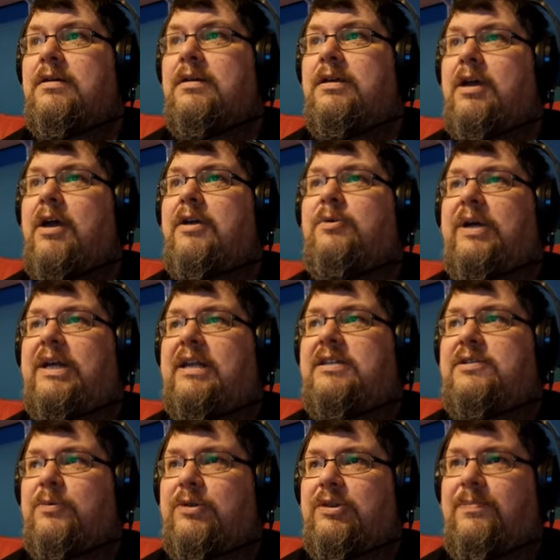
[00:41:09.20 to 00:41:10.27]
You go quickly
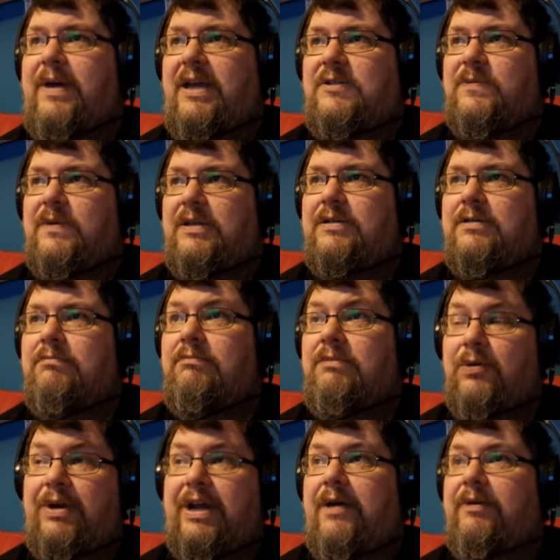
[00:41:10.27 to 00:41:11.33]
toward the basement.
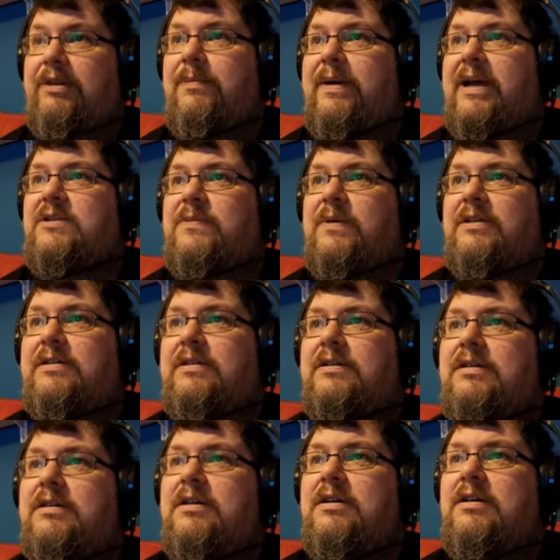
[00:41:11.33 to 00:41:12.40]
You are now in the basement.
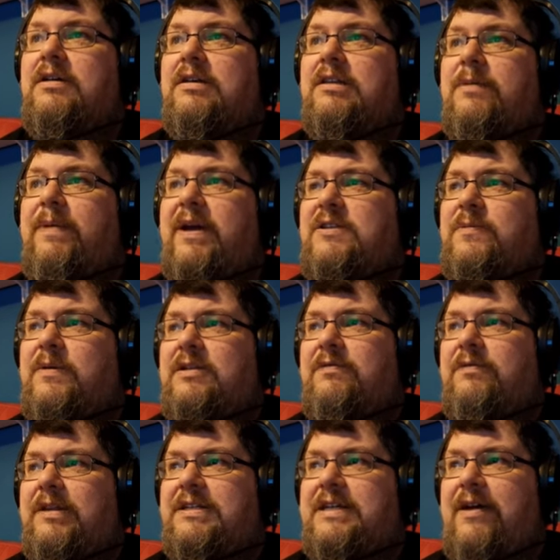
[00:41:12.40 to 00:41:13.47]
The basement
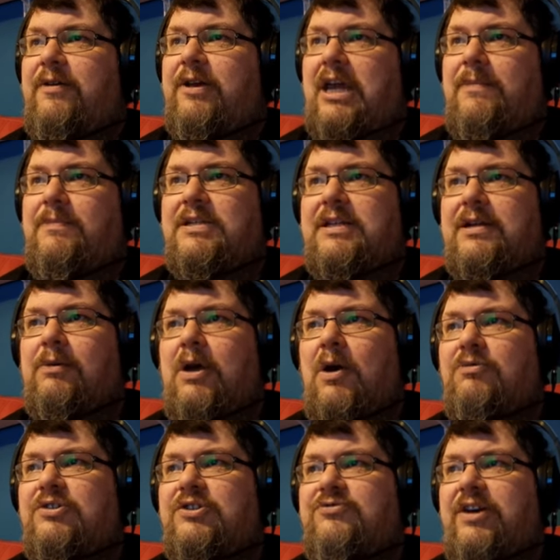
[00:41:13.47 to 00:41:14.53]
of the tower keep still
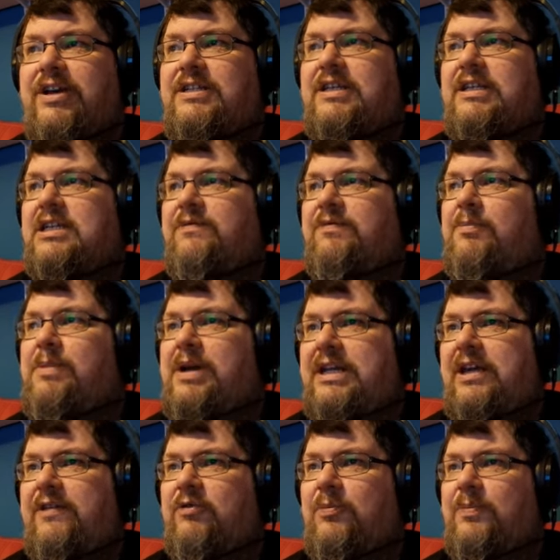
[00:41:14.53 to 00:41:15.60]
holds traces of the
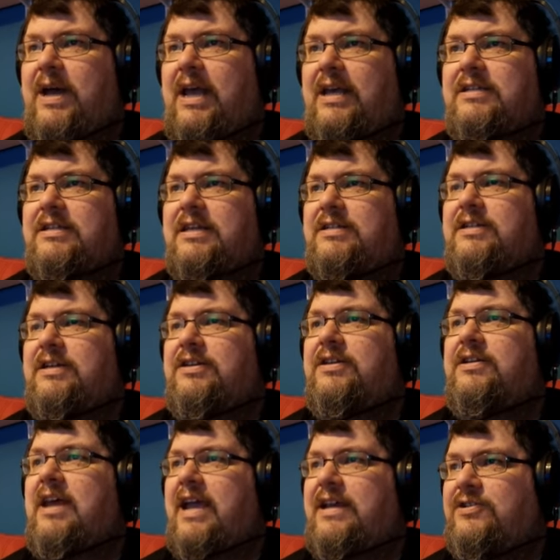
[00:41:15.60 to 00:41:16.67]
medieval past, such as
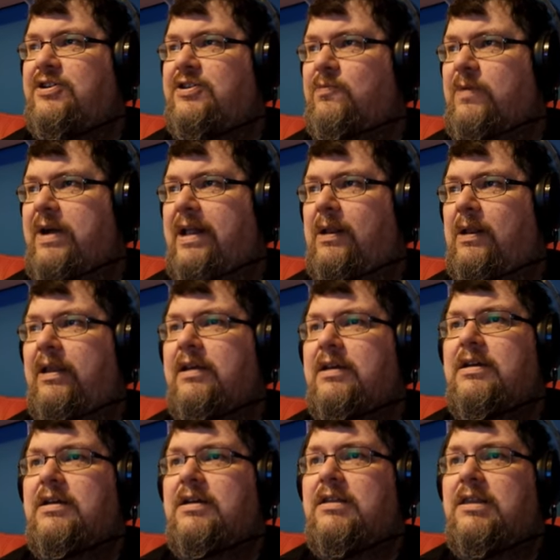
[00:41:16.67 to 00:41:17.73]
an ancient well.
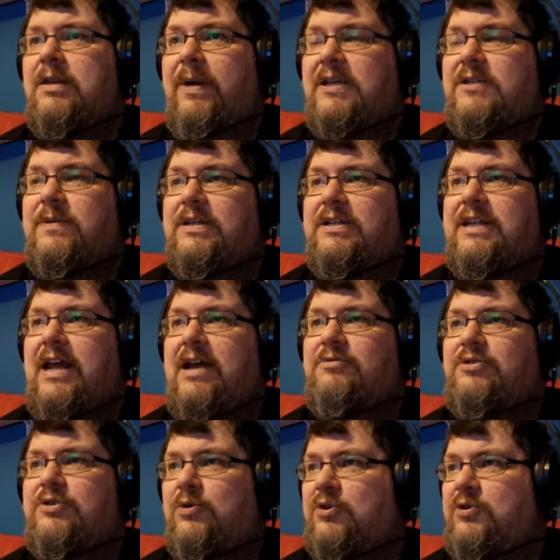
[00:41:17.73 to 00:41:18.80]
The basement now
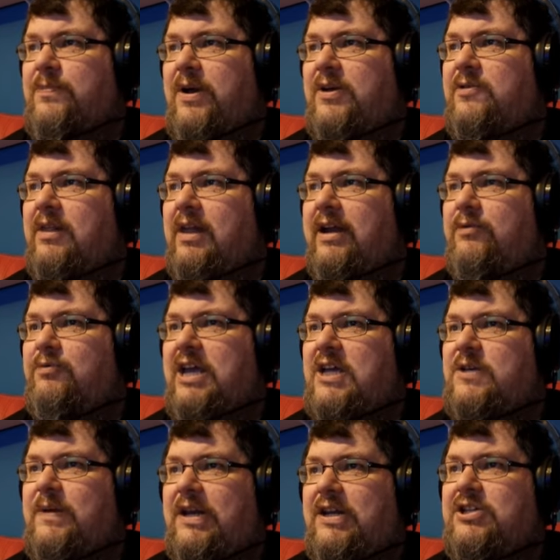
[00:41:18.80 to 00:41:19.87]
stores both Lionel's
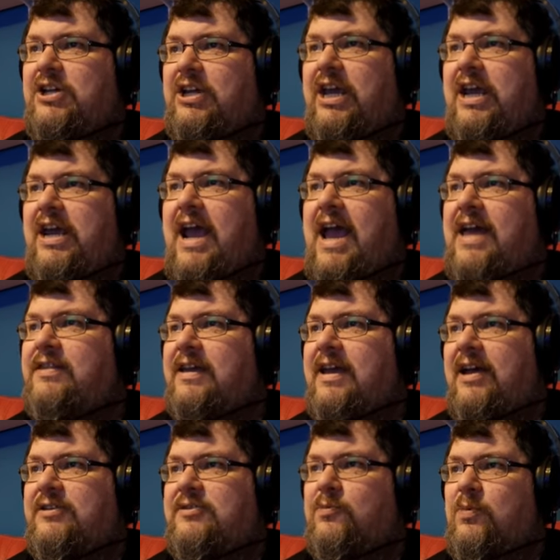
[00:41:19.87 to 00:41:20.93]
expedition gear and the
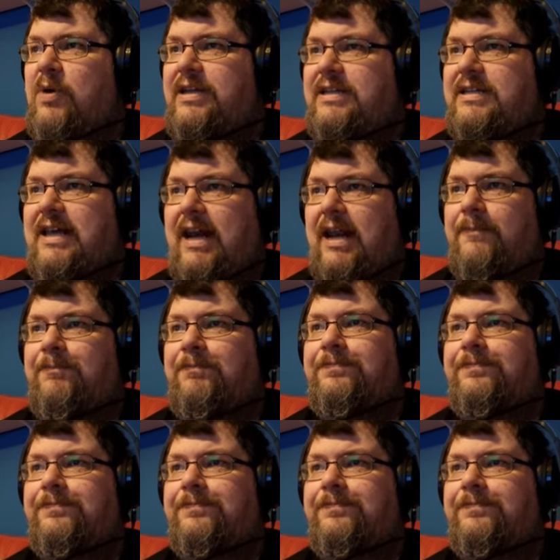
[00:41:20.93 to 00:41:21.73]
castle wine cellar.